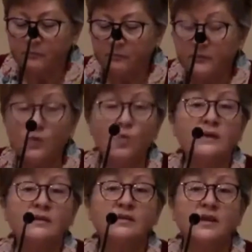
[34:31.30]

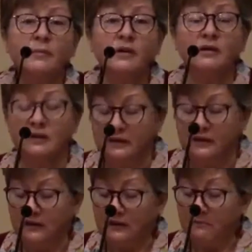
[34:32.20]
One summer,
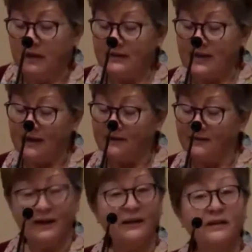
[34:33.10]
my dad
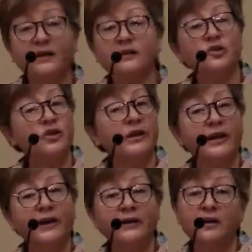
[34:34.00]
said that she
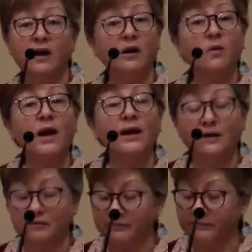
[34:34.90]
had gone away.
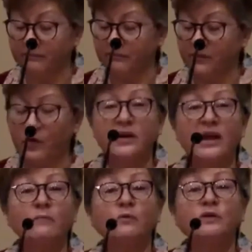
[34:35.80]
Her
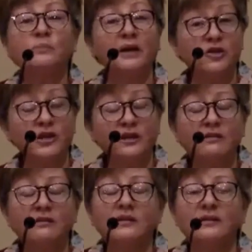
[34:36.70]
name was Pudgy,
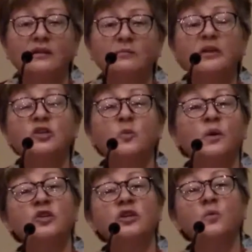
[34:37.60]
Pudgy
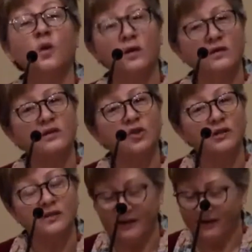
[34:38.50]
Wudgy
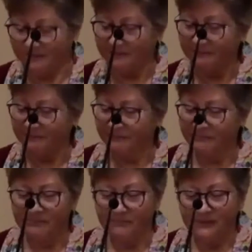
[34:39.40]
Walskajolski.
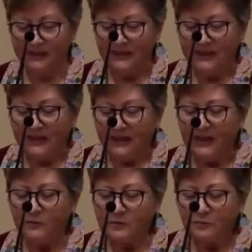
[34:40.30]
He
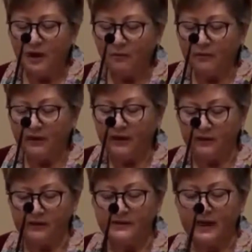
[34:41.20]
was probably
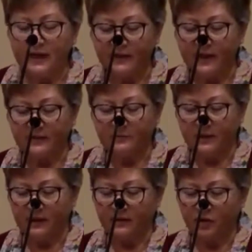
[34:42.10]
saying that to
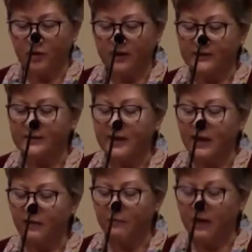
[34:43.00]
me to try to
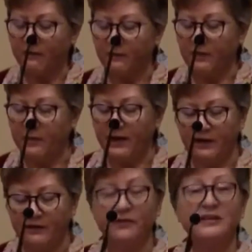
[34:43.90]
save me from the pain
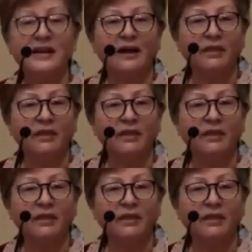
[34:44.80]
of her death,